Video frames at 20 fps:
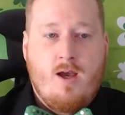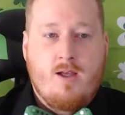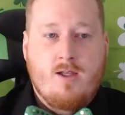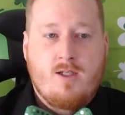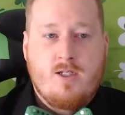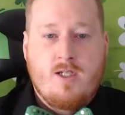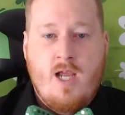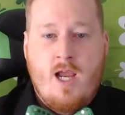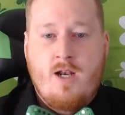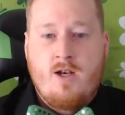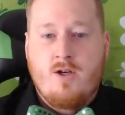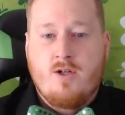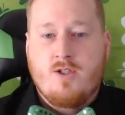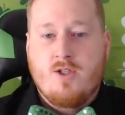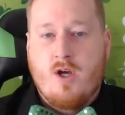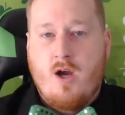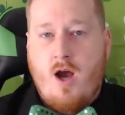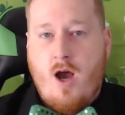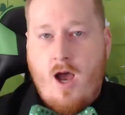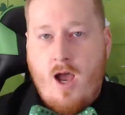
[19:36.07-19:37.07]
standards
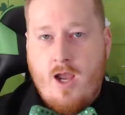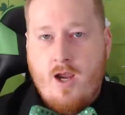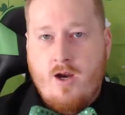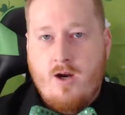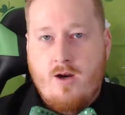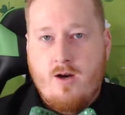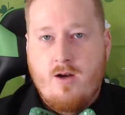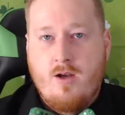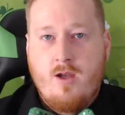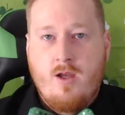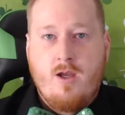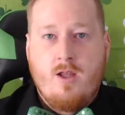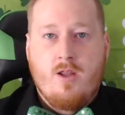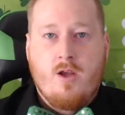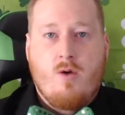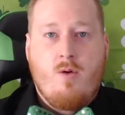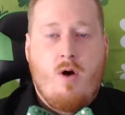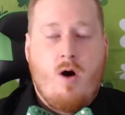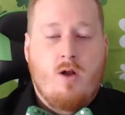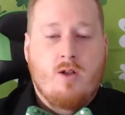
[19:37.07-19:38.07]
are higher, the
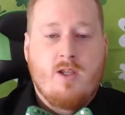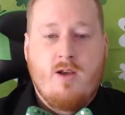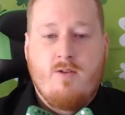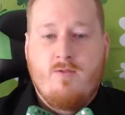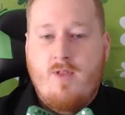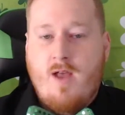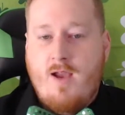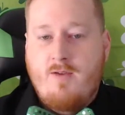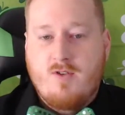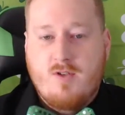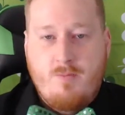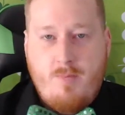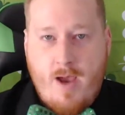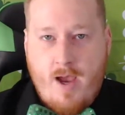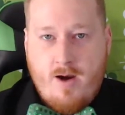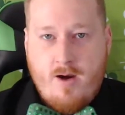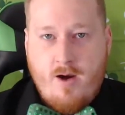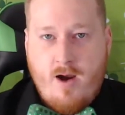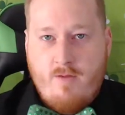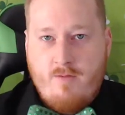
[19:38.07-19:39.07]
quality of life's
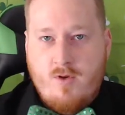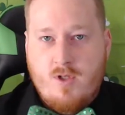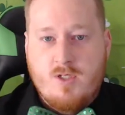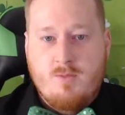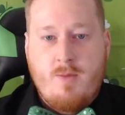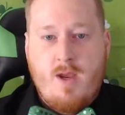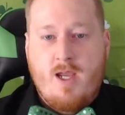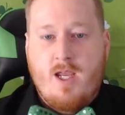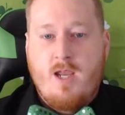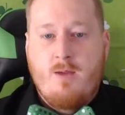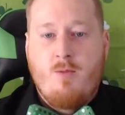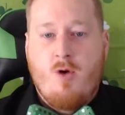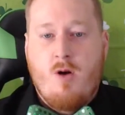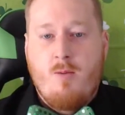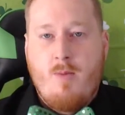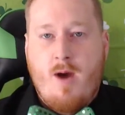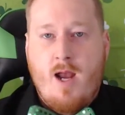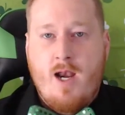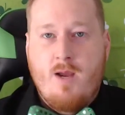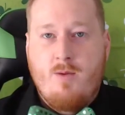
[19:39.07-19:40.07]
better, everyone's making
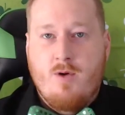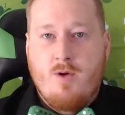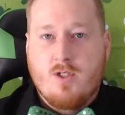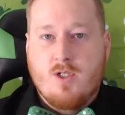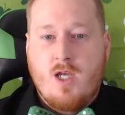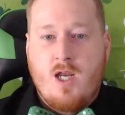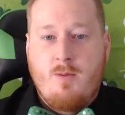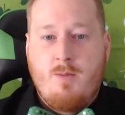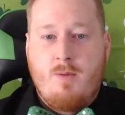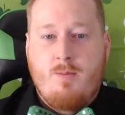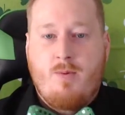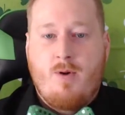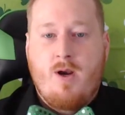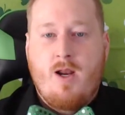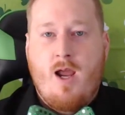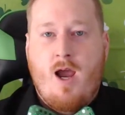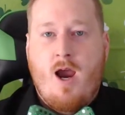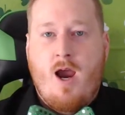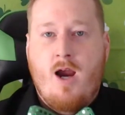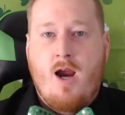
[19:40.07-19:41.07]
more money. Well, it's going to be
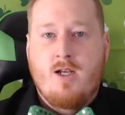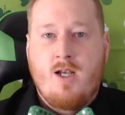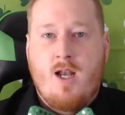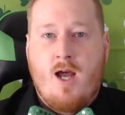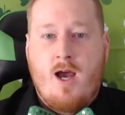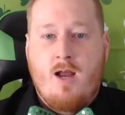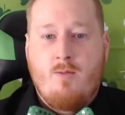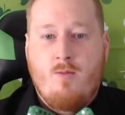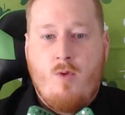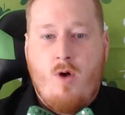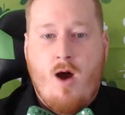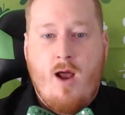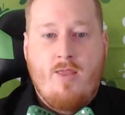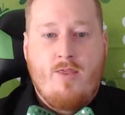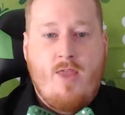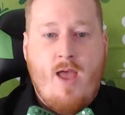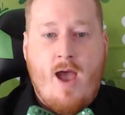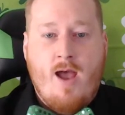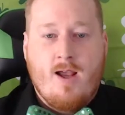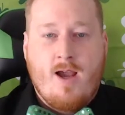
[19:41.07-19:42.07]
pretty hard to not
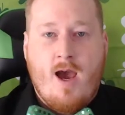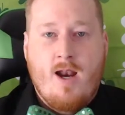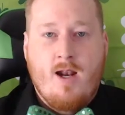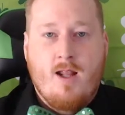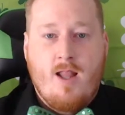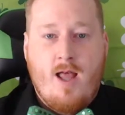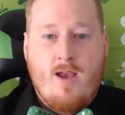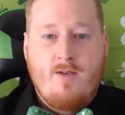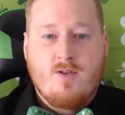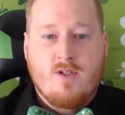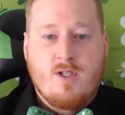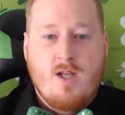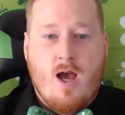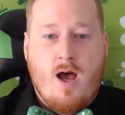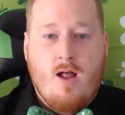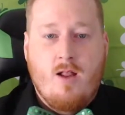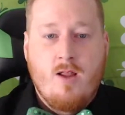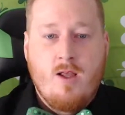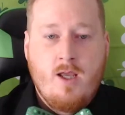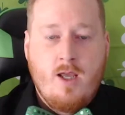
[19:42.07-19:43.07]
want that kind of
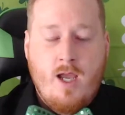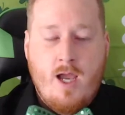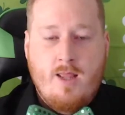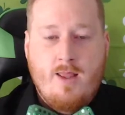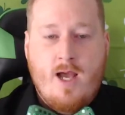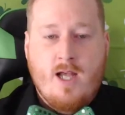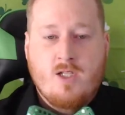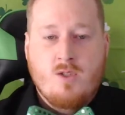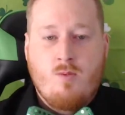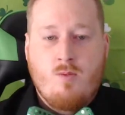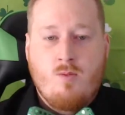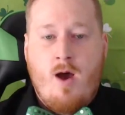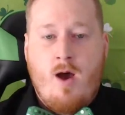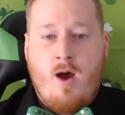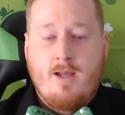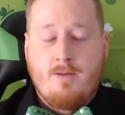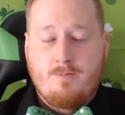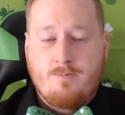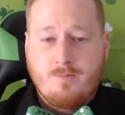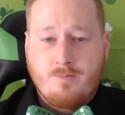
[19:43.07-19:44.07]
lifestyle. And that's
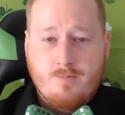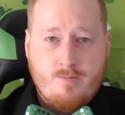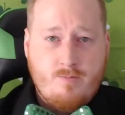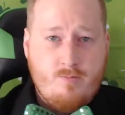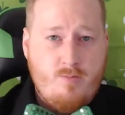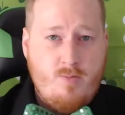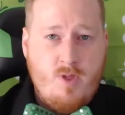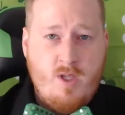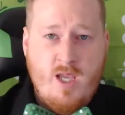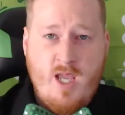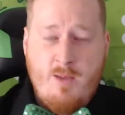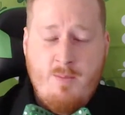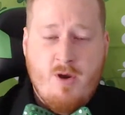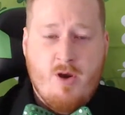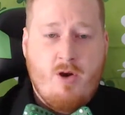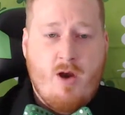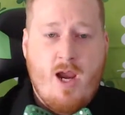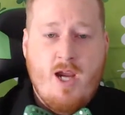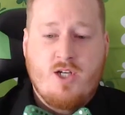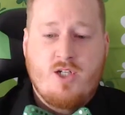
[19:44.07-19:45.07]
why
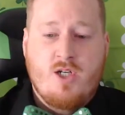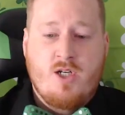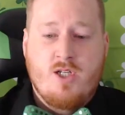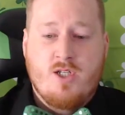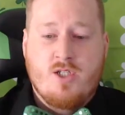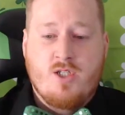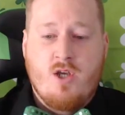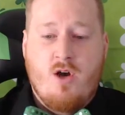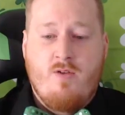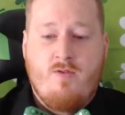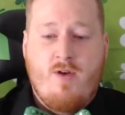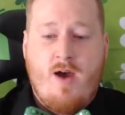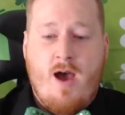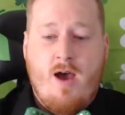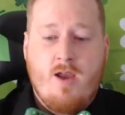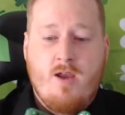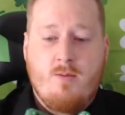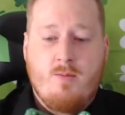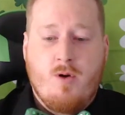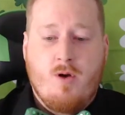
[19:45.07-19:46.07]
immigration is so
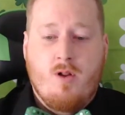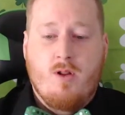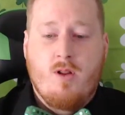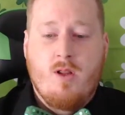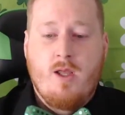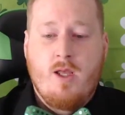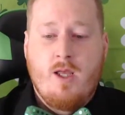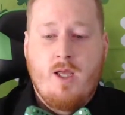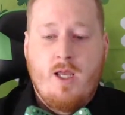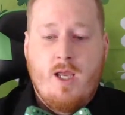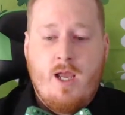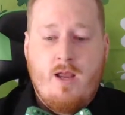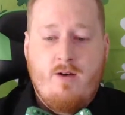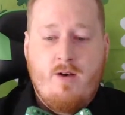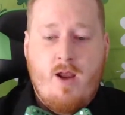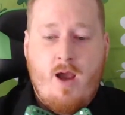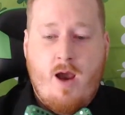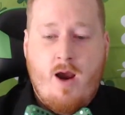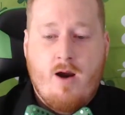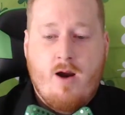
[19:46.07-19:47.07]
valuable
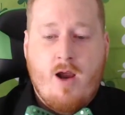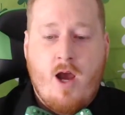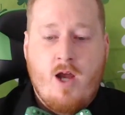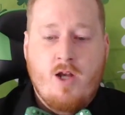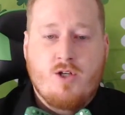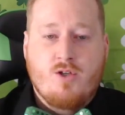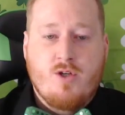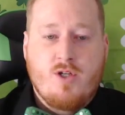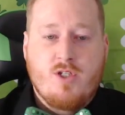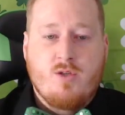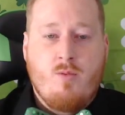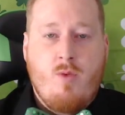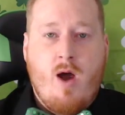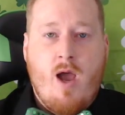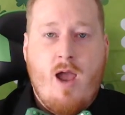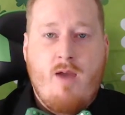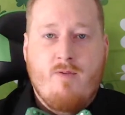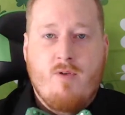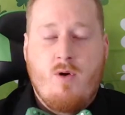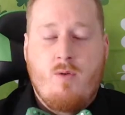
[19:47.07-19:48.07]
in our countries and
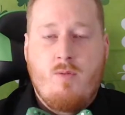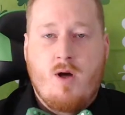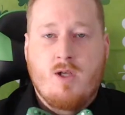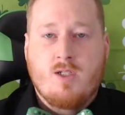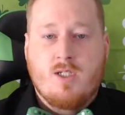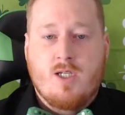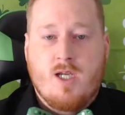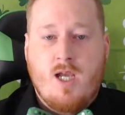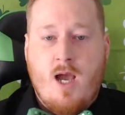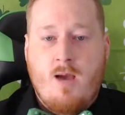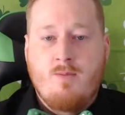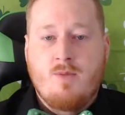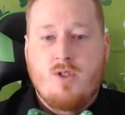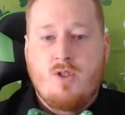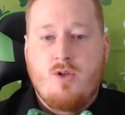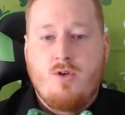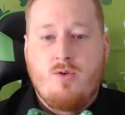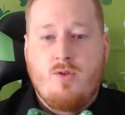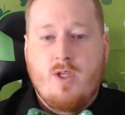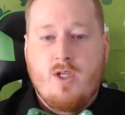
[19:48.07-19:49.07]
why everyone wants to come
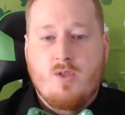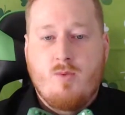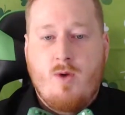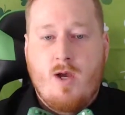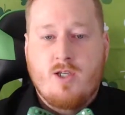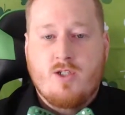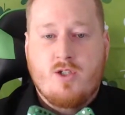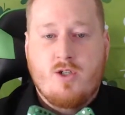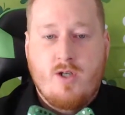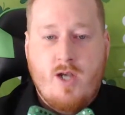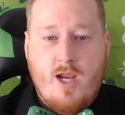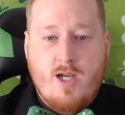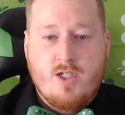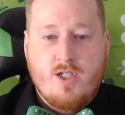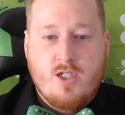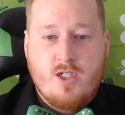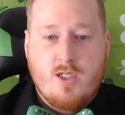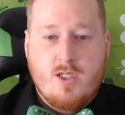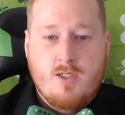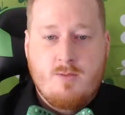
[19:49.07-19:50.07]
to these Western
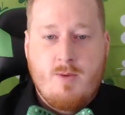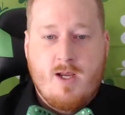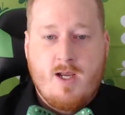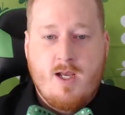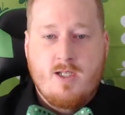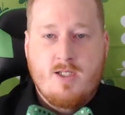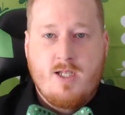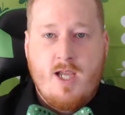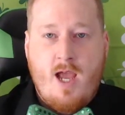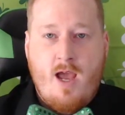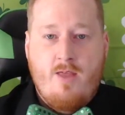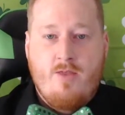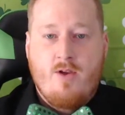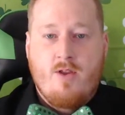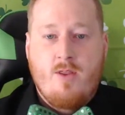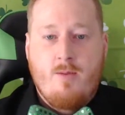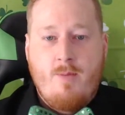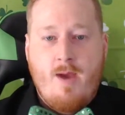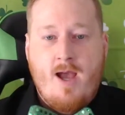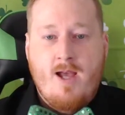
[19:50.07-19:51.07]
nations is because, yeah, they're
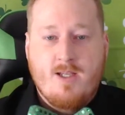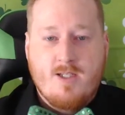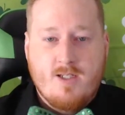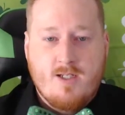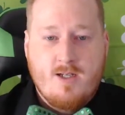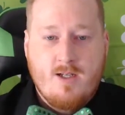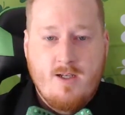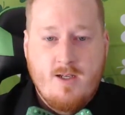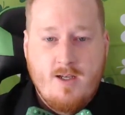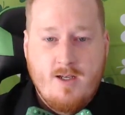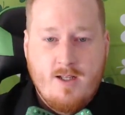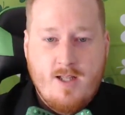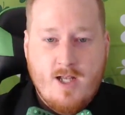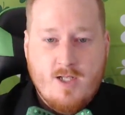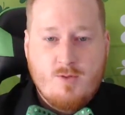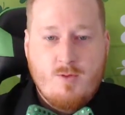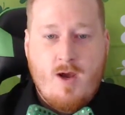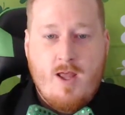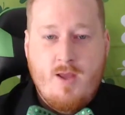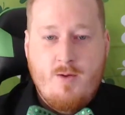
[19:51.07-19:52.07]
the best.
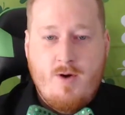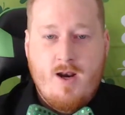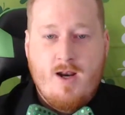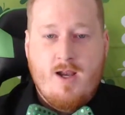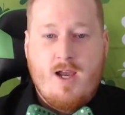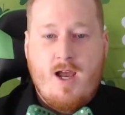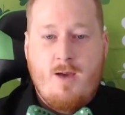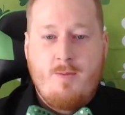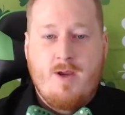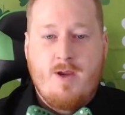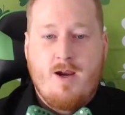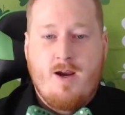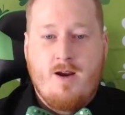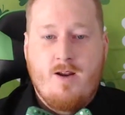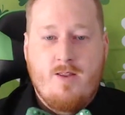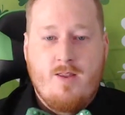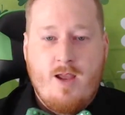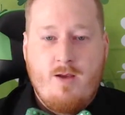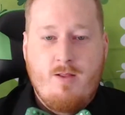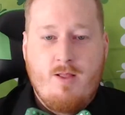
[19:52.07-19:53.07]
That's why they want to come
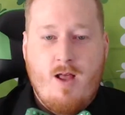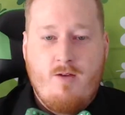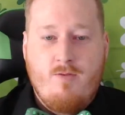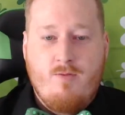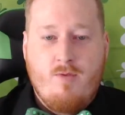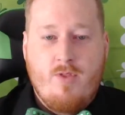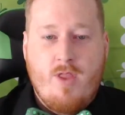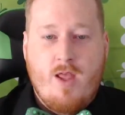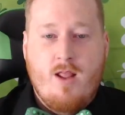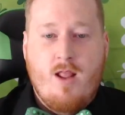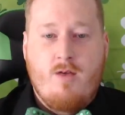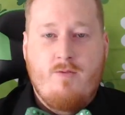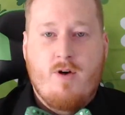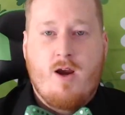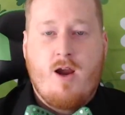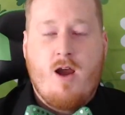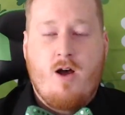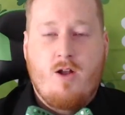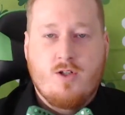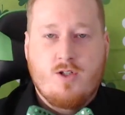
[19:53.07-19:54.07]
here. They love
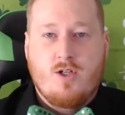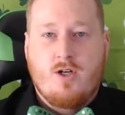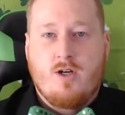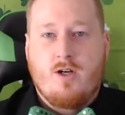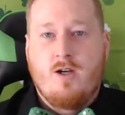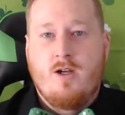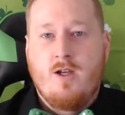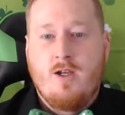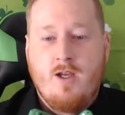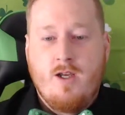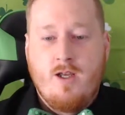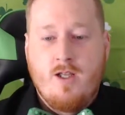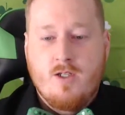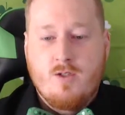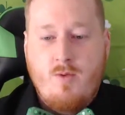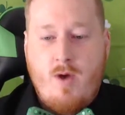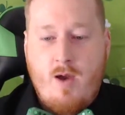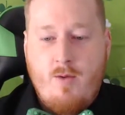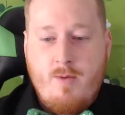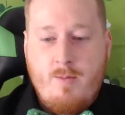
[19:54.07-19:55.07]
our culture.
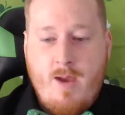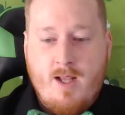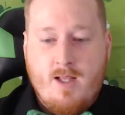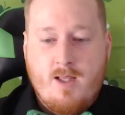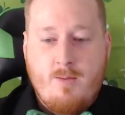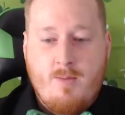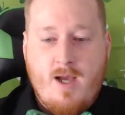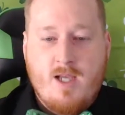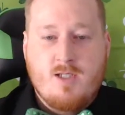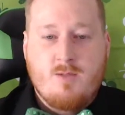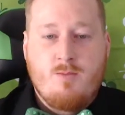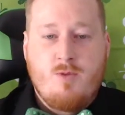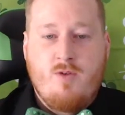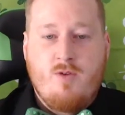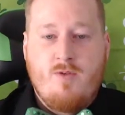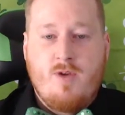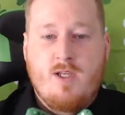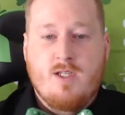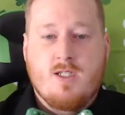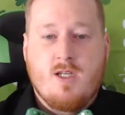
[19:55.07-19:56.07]
That's why we make the best
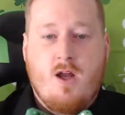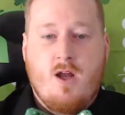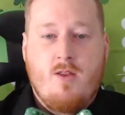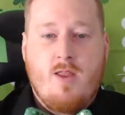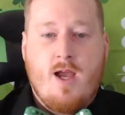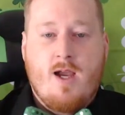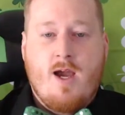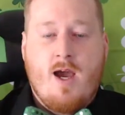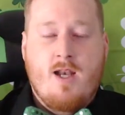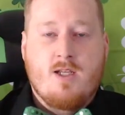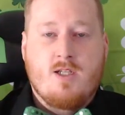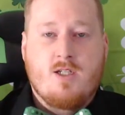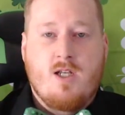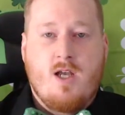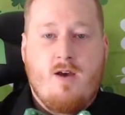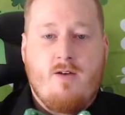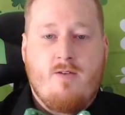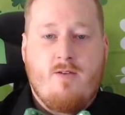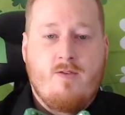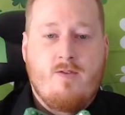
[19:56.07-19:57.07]
movies and all that kind of
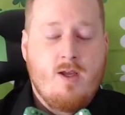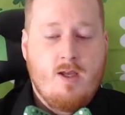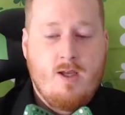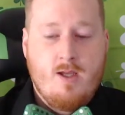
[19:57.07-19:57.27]
stuff.